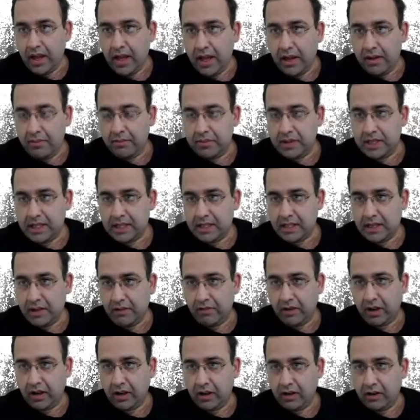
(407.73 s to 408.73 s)
M
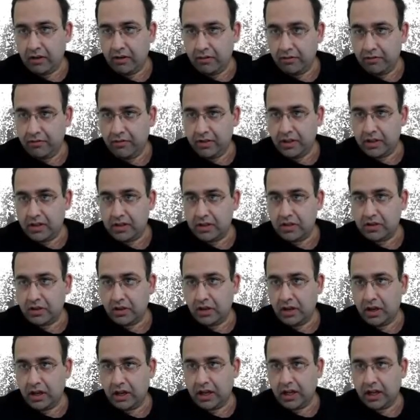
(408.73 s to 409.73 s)
seven, which is
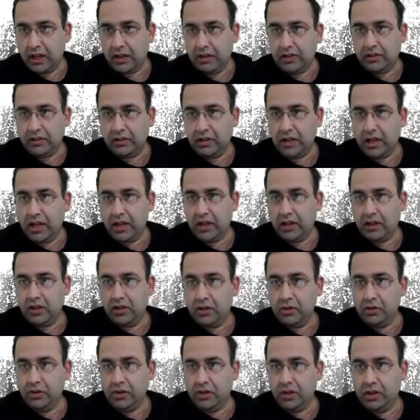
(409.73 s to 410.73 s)
called as
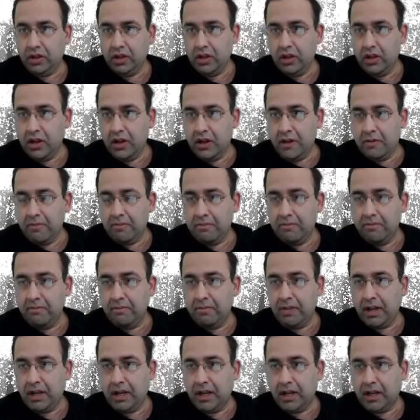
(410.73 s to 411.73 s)
acute
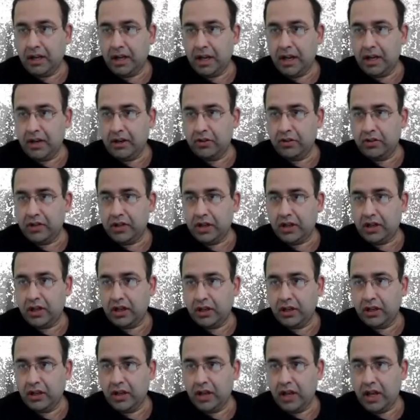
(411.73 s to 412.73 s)
megakaryocytic.